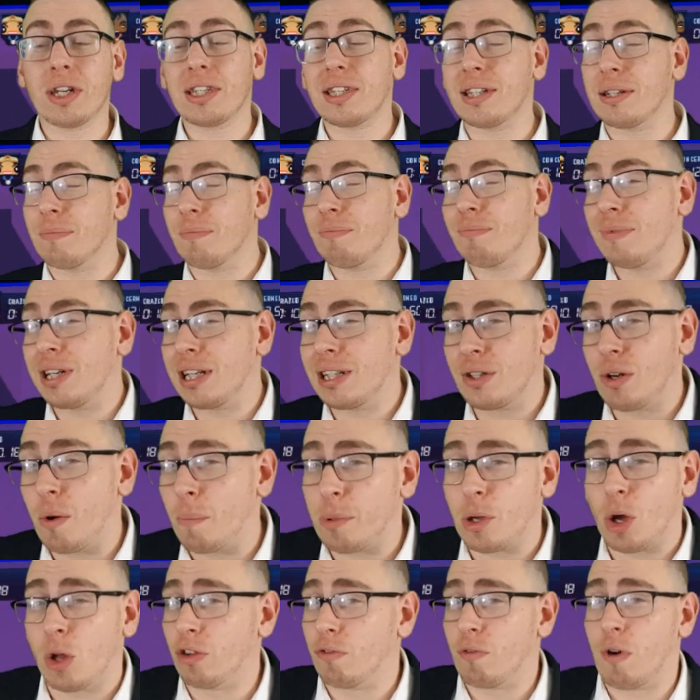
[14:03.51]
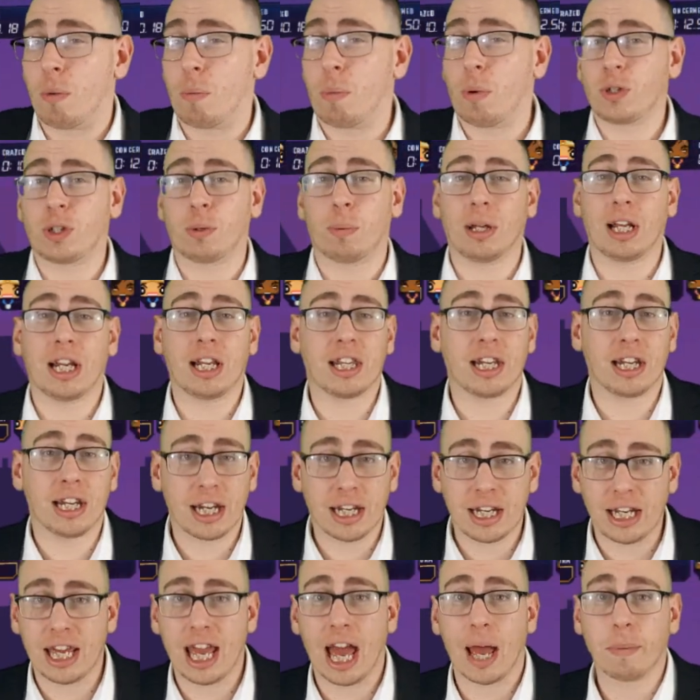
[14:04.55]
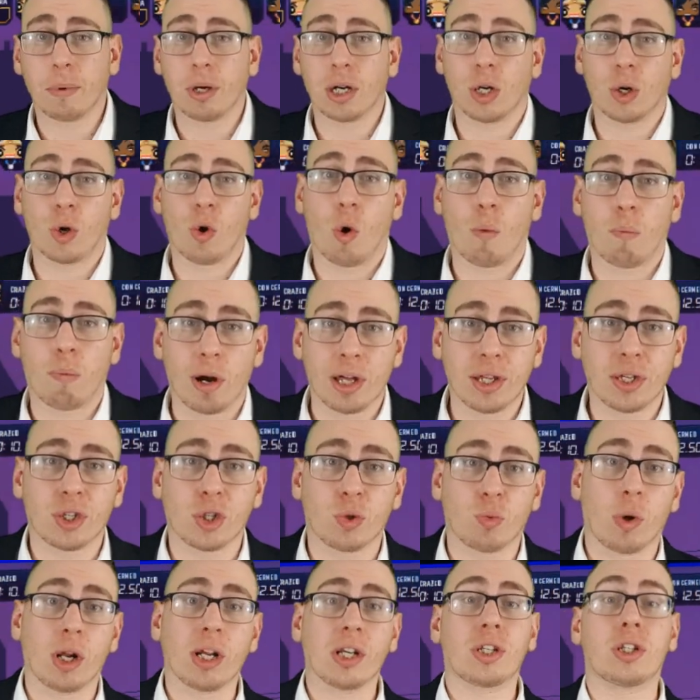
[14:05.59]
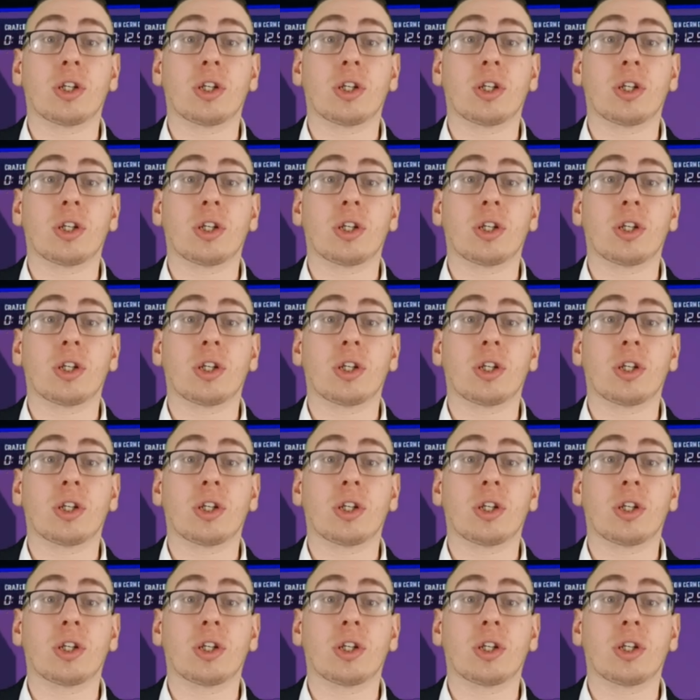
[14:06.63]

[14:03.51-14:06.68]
it's not beyond the realm of possibility that an indie game can incorporate this as well,